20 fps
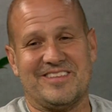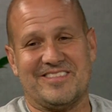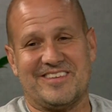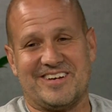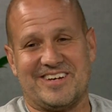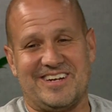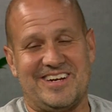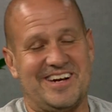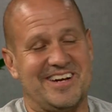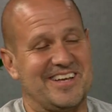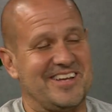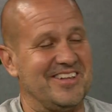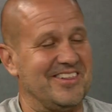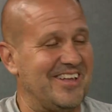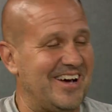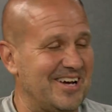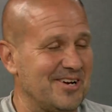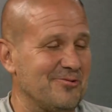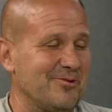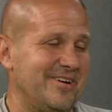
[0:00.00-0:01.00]
the Connecticut
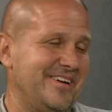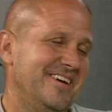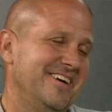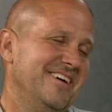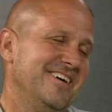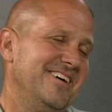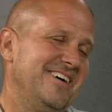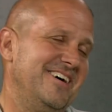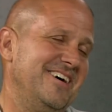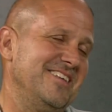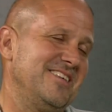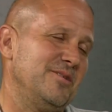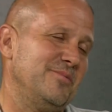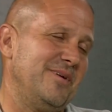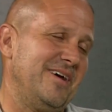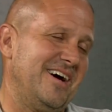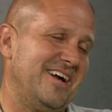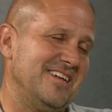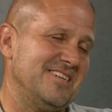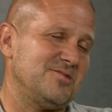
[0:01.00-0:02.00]
lottery. Uh, to
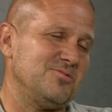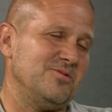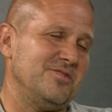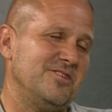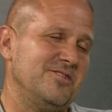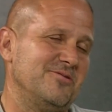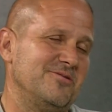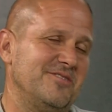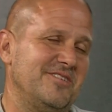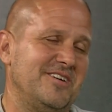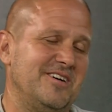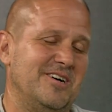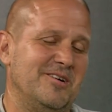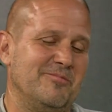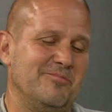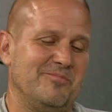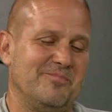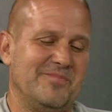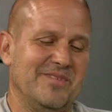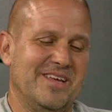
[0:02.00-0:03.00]
be honest with you,
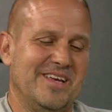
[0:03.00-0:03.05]
um,